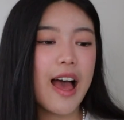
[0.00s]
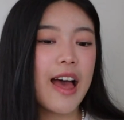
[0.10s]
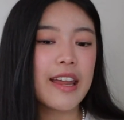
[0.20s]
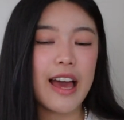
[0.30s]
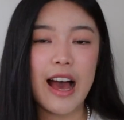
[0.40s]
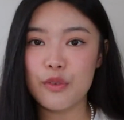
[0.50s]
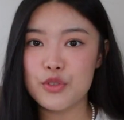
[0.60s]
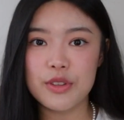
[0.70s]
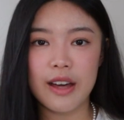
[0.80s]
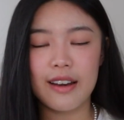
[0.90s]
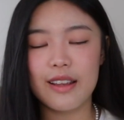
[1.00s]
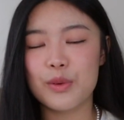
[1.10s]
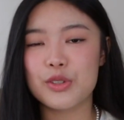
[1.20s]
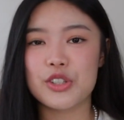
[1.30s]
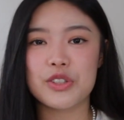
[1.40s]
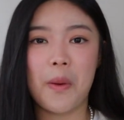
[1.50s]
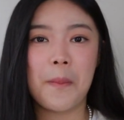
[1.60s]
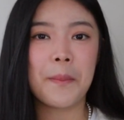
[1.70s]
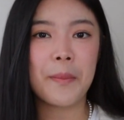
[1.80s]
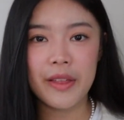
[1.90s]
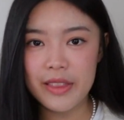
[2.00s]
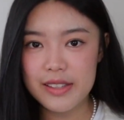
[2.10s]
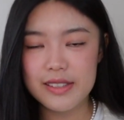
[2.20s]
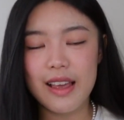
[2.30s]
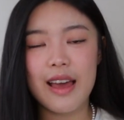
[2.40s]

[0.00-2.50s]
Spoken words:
and after that, it was just months